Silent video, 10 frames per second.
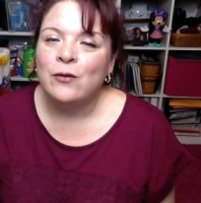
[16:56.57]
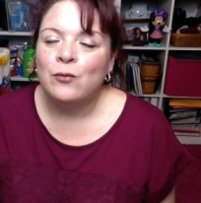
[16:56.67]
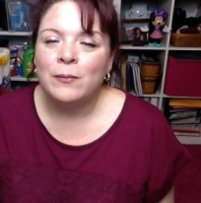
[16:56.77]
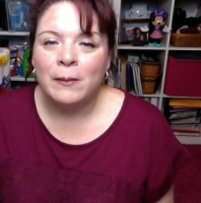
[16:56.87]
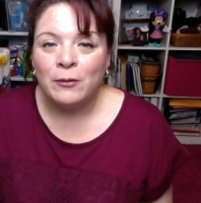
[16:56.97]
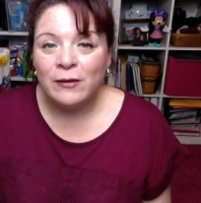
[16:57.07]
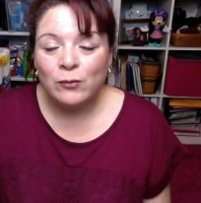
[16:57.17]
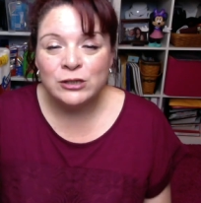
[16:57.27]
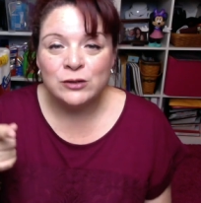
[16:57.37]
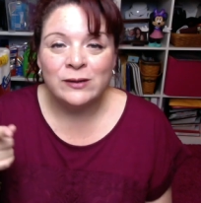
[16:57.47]
Remember that
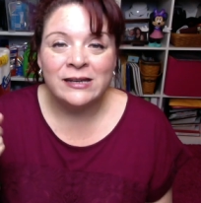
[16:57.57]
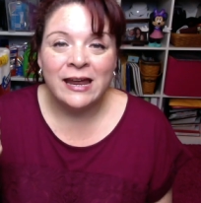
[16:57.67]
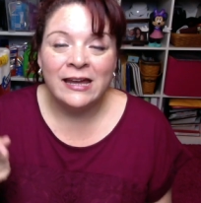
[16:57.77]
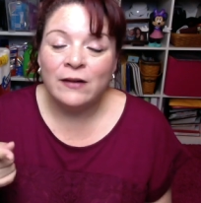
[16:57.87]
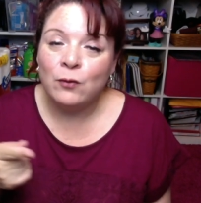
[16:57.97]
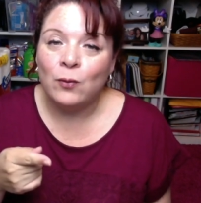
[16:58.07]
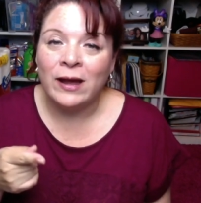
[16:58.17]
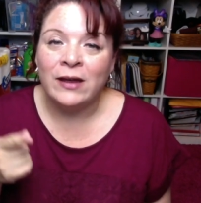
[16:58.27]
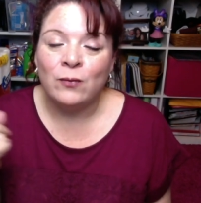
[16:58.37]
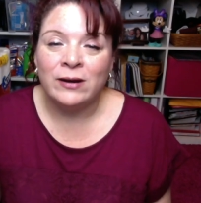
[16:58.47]
we're doing a
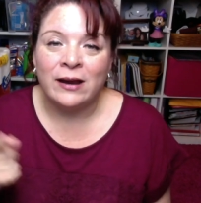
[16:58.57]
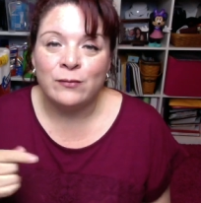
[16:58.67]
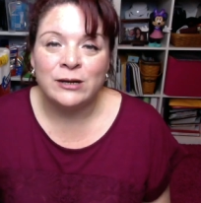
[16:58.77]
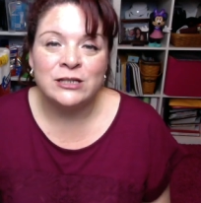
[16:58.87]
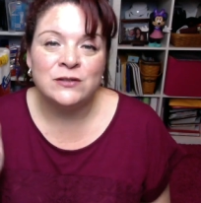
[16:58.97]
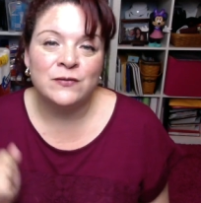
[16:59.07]
giveaway when I reach